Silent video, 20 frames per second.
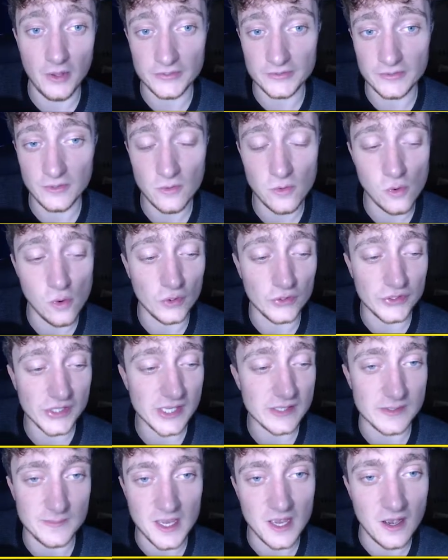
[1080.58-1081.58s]
Oh,
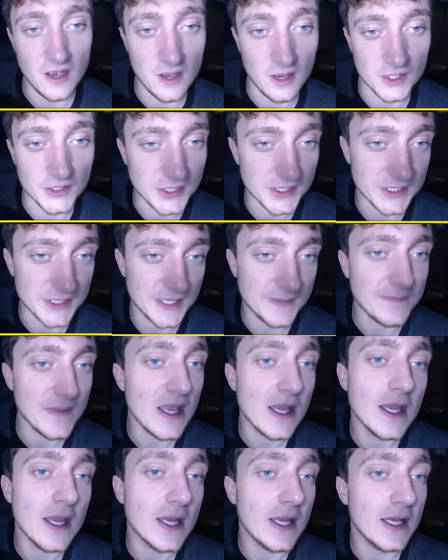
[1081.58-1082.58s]
sounds a bit harsh, doesn't it?
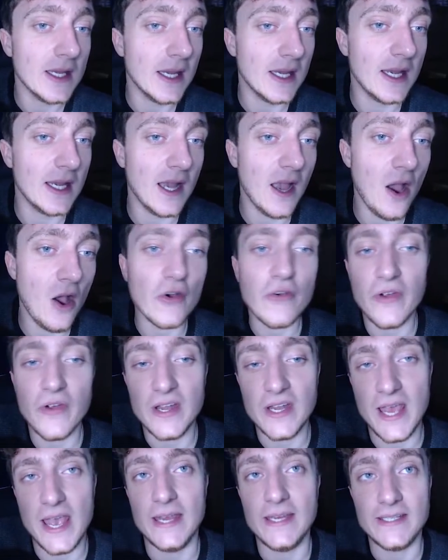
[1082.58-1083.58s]
Art
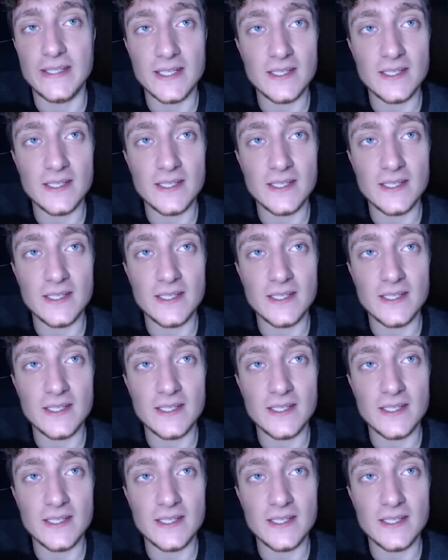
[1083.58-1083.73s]
grade 8.